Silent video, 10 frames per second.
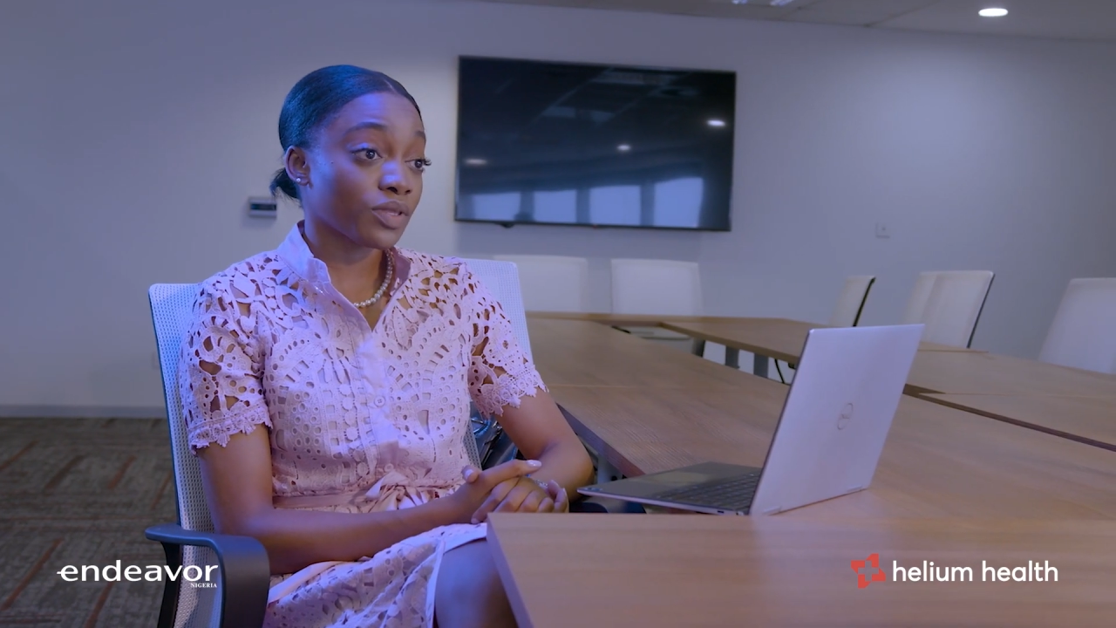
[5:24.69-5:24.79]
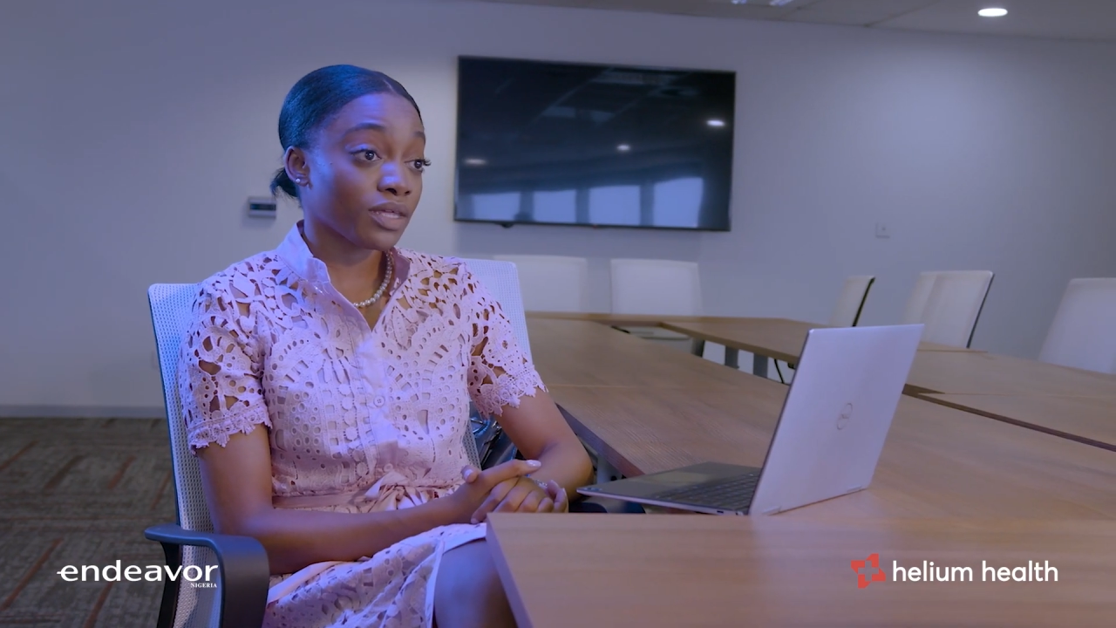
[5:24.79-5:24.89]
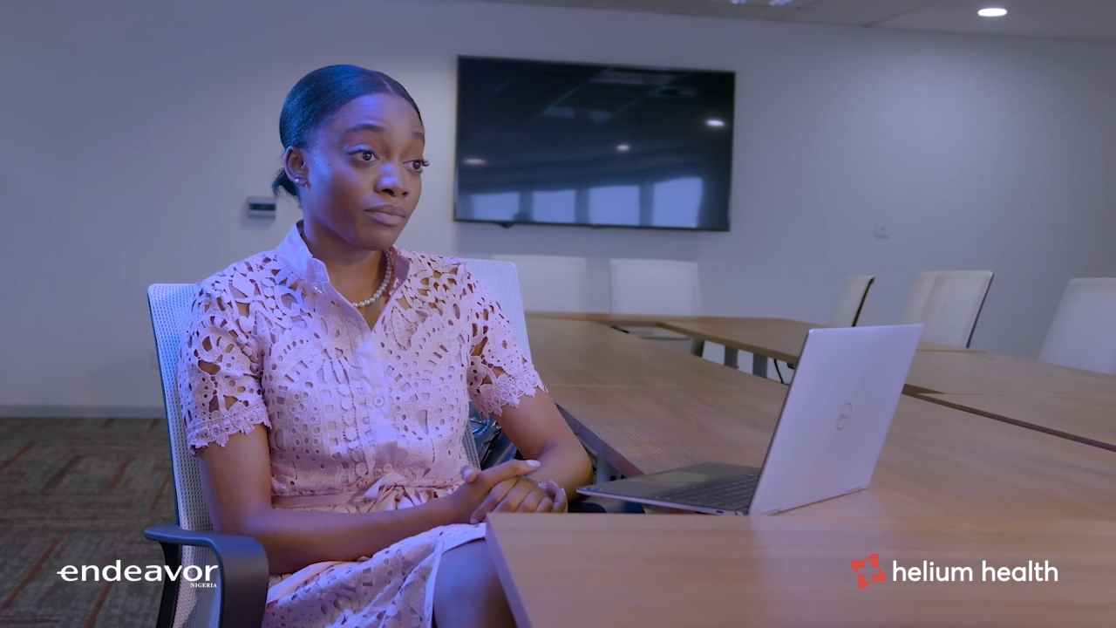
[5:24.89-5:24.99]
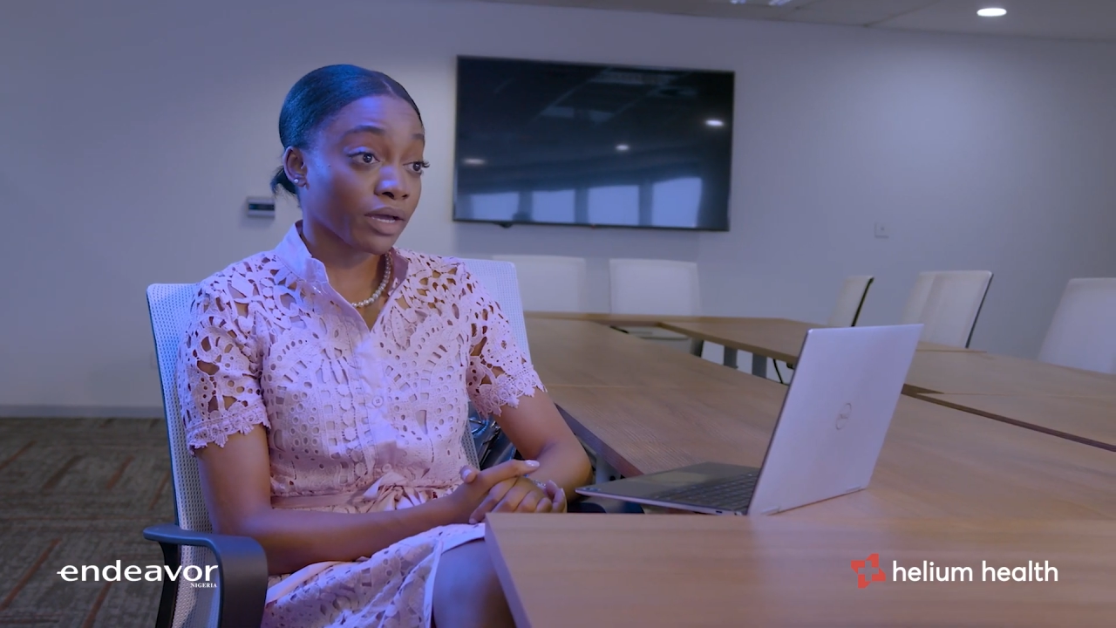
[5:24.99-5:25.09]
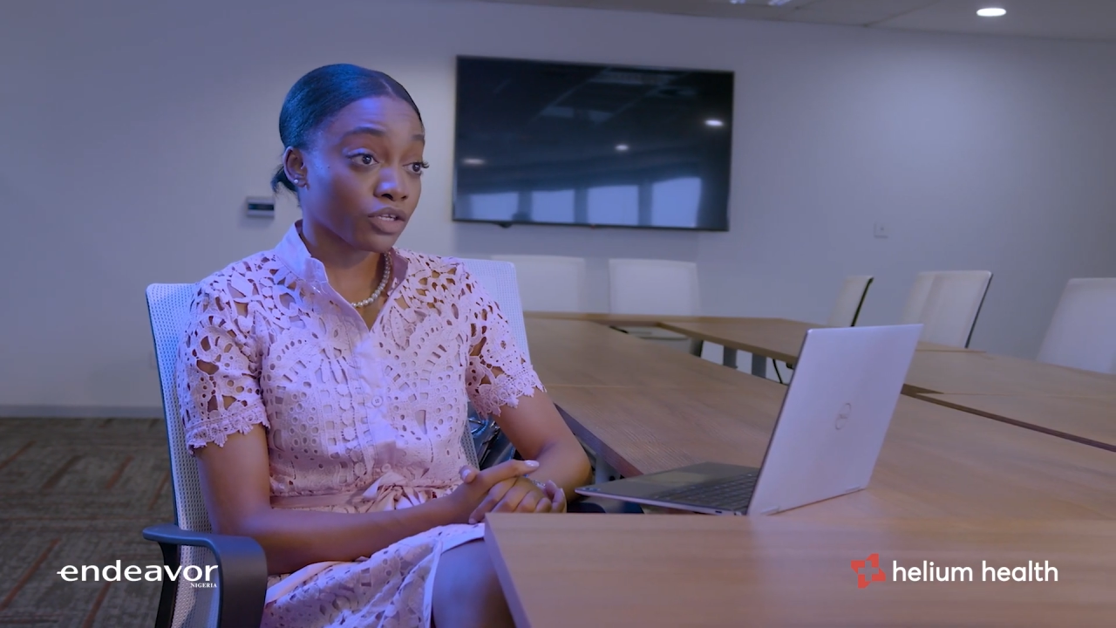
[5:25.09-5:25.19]

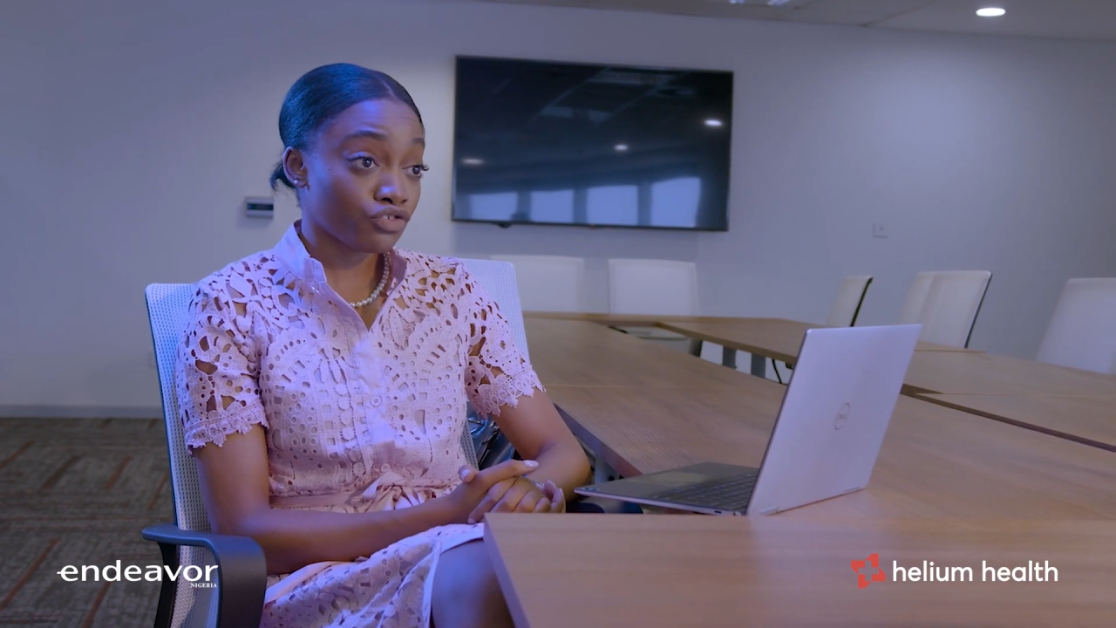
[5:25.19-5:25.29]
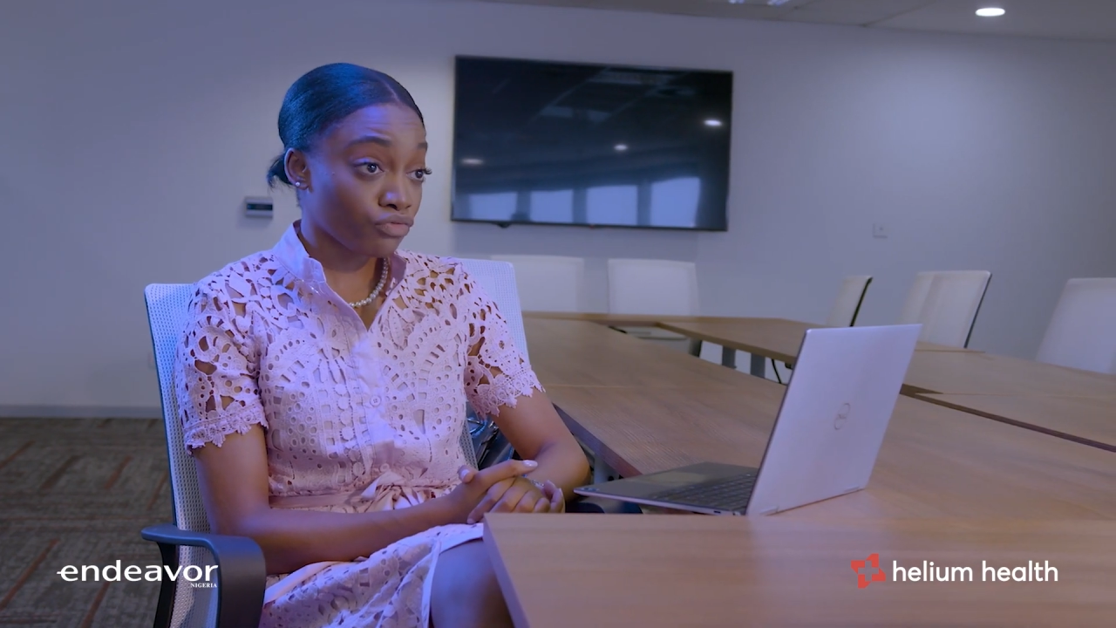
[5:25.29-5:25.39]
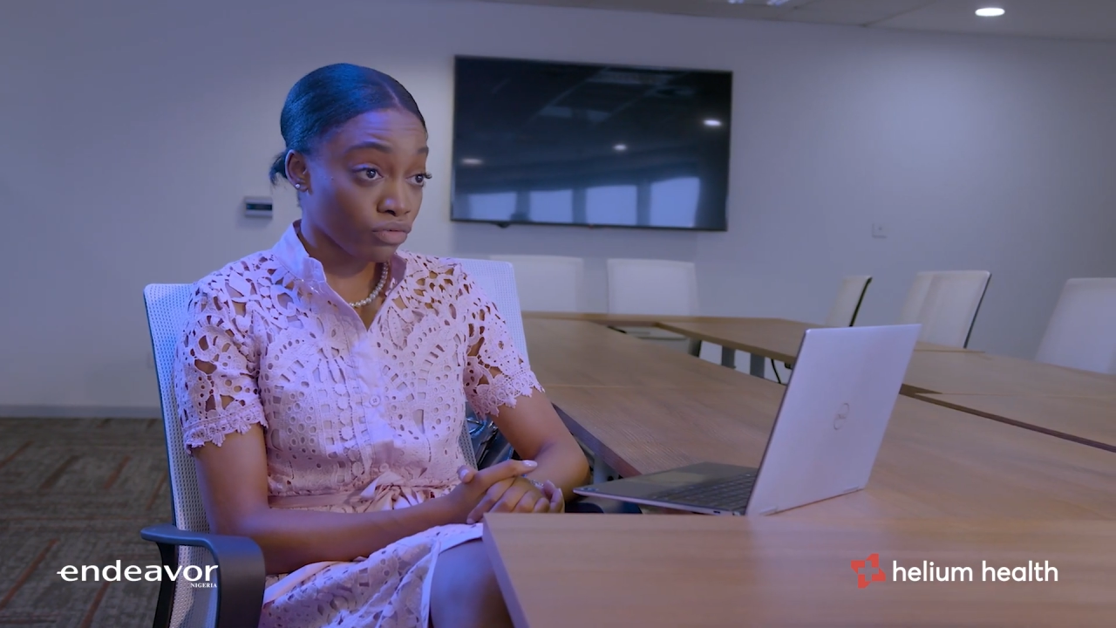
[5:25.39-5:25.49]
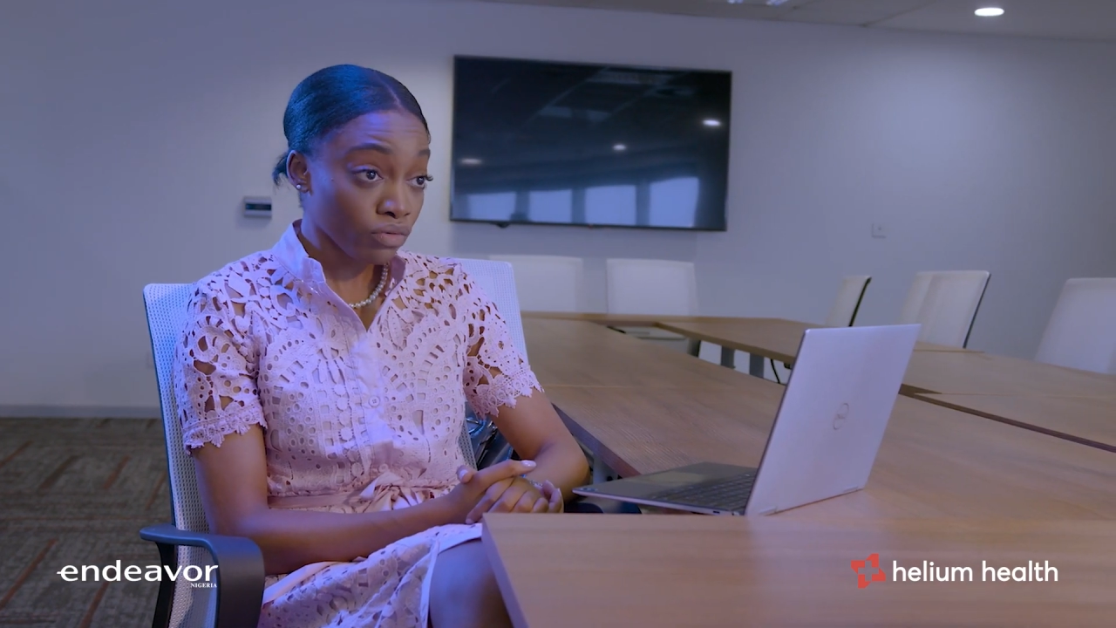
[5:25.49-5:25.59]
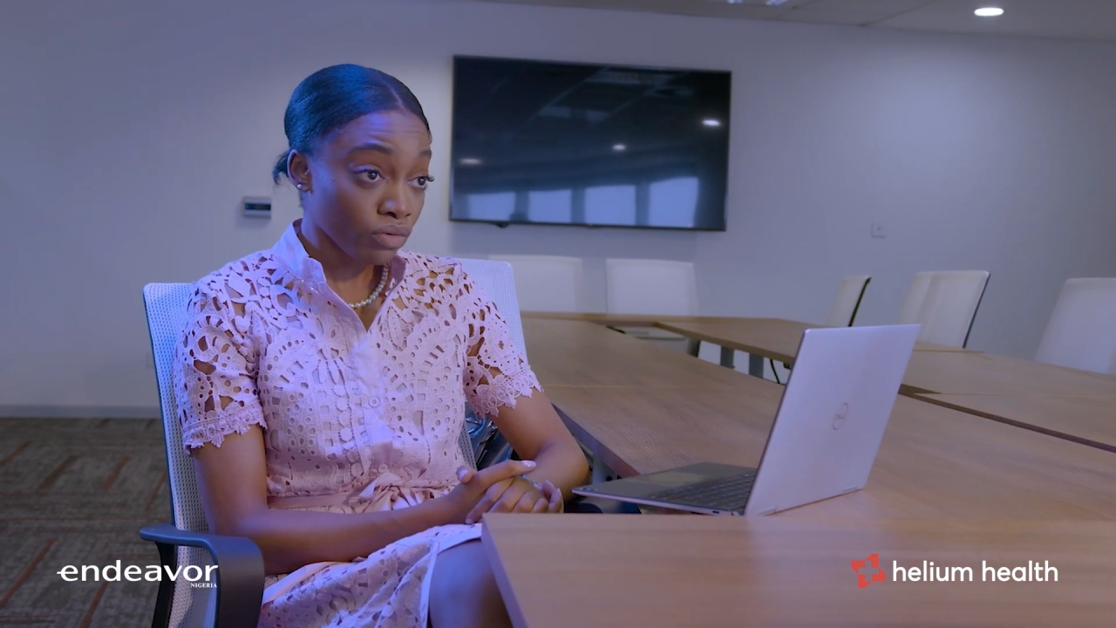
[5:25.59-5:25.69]
within my
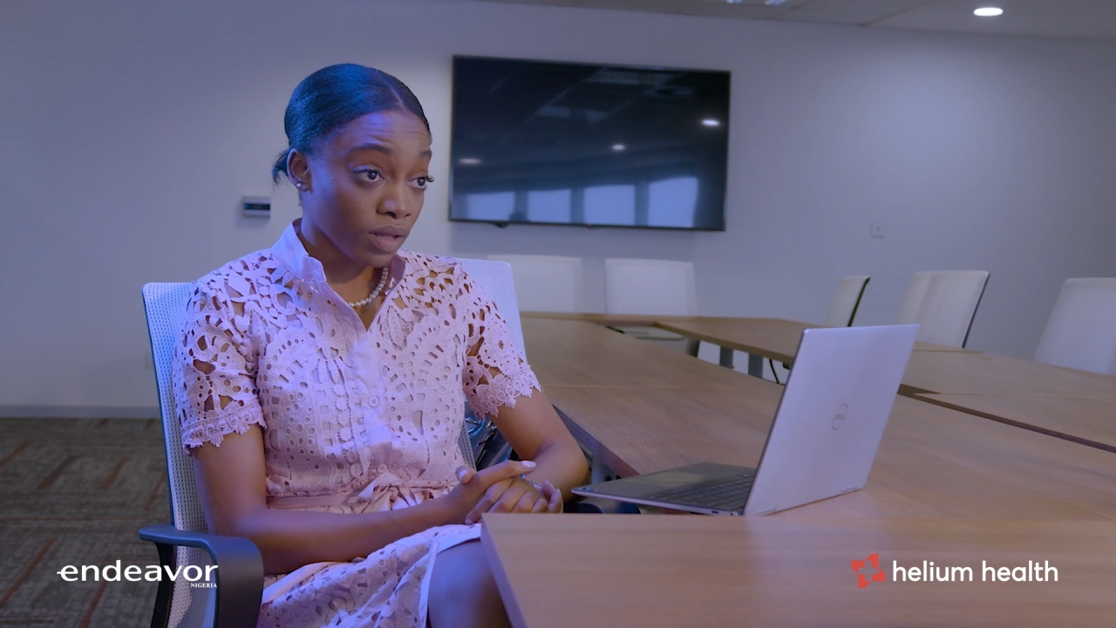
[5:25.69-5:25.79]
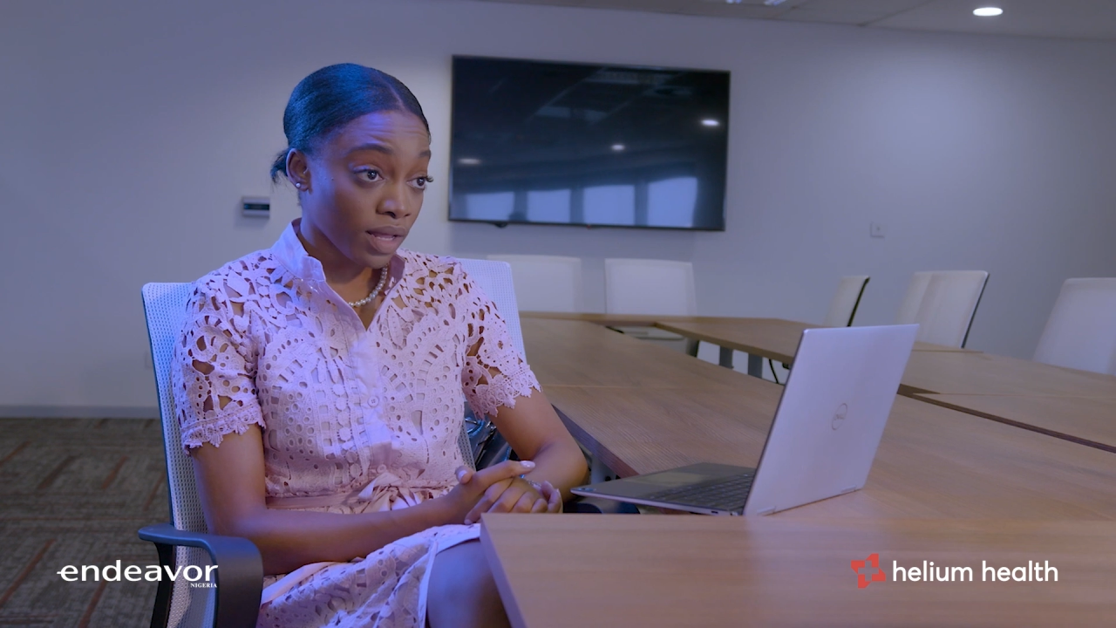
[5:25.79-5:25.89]
control,